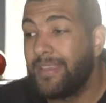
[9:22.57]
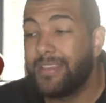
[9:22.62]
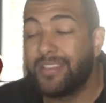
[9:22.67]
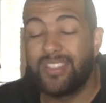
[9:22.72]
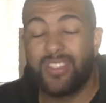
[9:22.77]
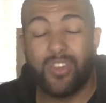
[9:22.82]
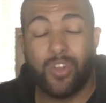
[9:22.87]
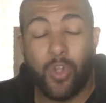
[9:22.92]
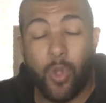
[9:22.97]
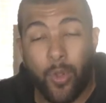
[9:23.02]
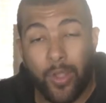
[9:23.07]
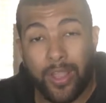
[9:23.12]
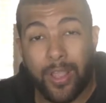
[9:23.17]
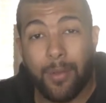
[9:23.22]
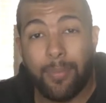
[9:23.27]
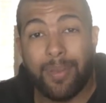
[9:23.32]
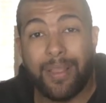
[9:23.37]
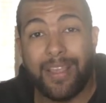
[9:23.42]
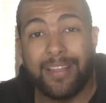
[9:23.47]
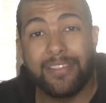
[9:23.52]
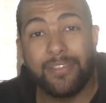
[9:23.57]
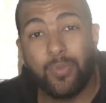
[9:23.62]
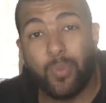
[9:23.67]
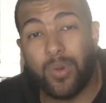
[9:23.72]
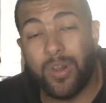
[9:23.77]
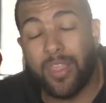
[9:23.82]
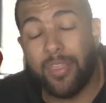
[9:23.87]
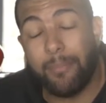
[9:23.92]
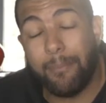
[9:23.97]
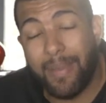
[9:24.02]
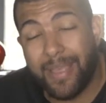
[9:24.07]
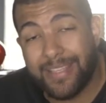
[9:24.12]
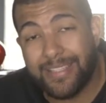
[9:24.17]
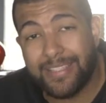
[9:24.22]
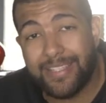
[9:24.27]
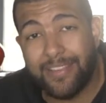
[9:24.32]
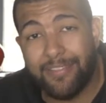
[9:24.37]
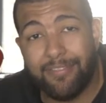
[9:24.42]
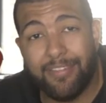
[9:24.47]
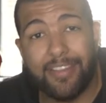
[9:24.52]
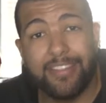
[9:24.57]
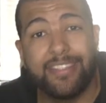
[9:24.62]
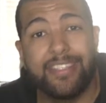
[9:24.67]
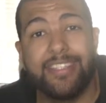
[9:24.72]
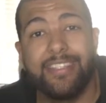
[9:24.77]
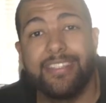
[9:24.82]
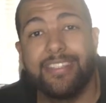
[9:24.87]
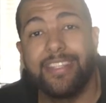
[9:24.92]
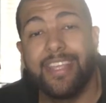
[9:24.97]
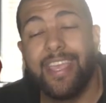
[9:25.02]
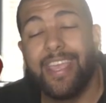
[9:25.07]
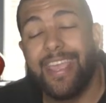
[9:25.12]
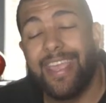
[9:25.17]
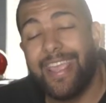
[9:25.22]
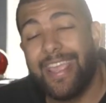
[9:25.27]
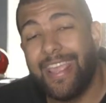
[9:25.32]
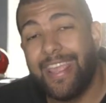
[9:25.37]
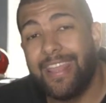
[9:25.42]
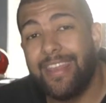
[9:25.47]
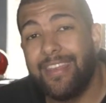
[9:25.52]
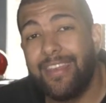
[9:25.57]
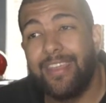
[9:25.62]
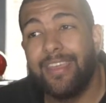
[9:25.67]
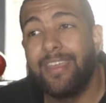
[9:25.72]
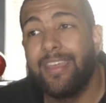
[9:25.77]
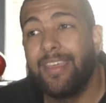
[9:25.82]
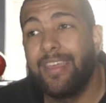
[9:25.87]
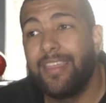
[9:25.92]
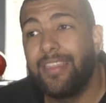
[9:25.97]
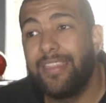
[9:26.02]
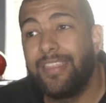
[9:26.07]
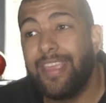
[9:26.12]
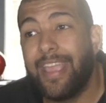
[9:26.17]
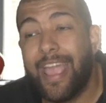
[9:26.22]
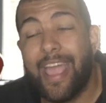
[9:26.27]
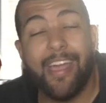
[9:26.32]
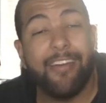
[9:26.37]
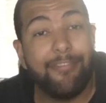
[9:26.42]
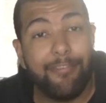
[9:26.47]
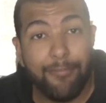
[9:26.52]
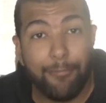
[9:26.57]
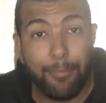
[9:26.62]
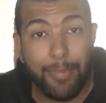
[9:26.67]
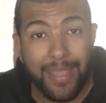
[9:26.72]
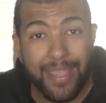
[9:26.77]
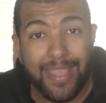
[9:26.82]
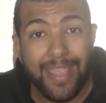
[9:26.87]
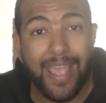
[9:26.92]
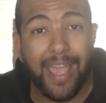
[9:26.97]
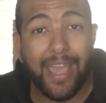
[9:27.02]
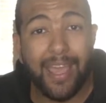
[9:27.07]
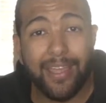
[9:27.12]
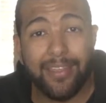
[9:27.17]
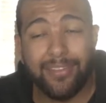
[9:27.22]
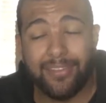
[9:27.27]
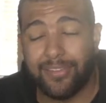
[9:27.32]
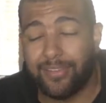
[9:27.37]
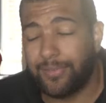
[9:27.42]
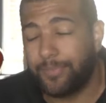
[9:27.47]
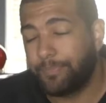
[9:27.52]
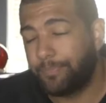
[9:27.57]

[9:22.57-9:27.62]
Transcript: So going up against one of the best defenses in the FBS,